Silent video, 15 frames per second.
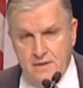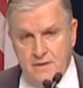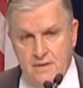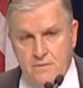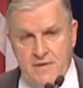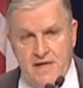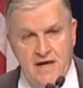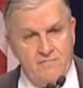
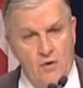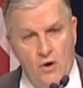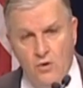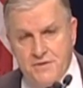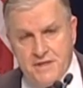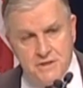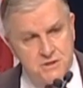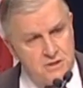We have
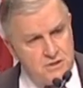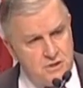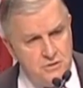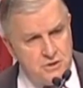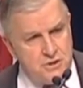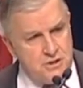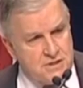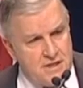old
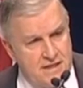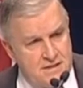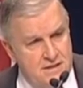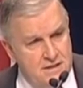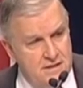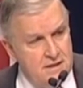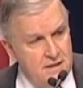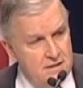institutions like
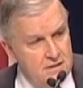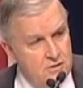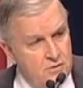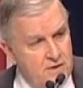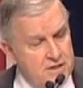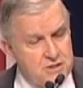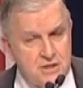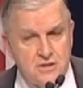the
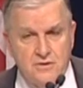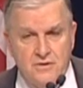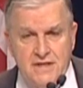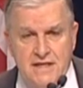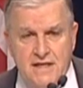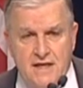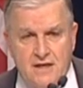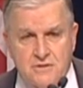UN
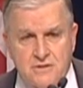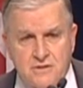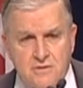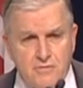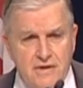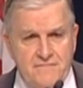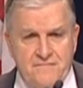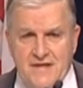Security Council that
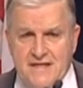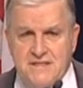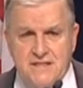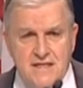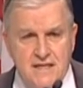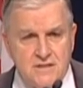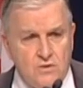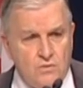reflects
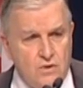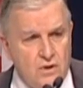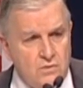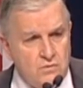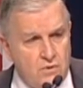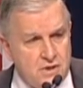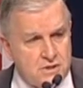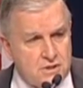the end of World
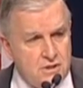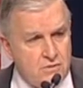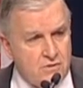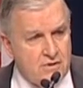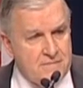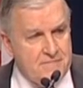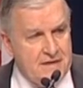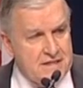War II, or
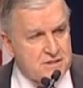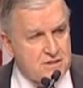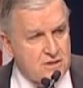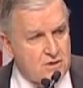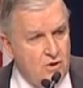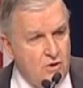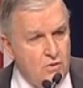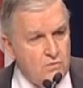at best the
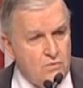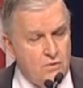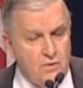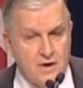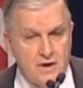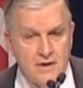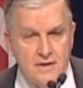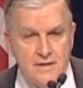Cold
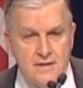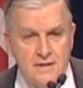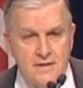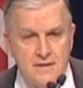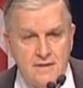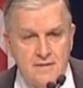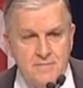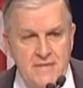War.
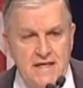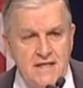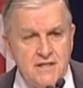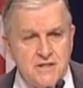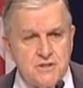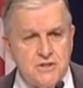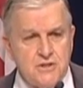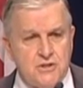Many
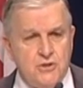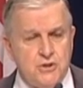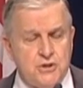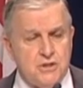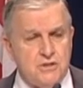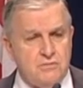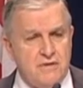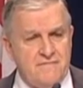
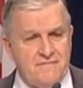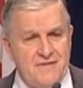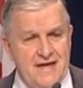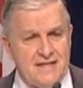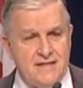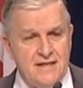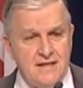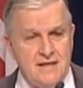institutions
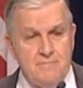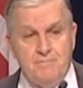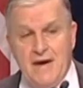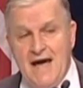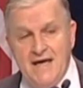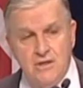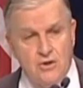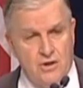reflect
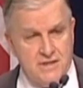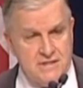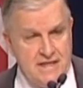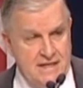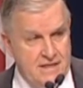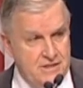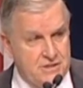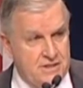bygone
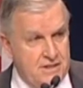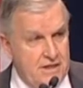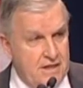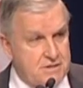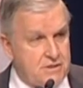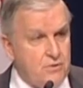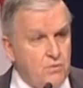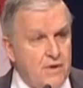days
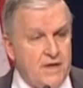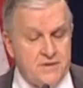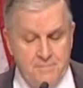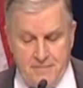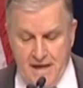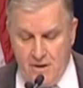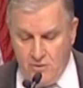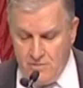as to where the
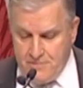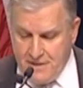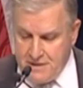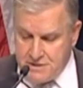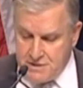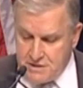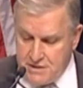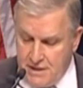power
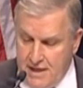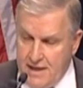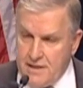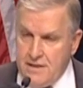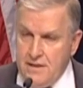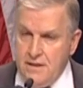bases lie.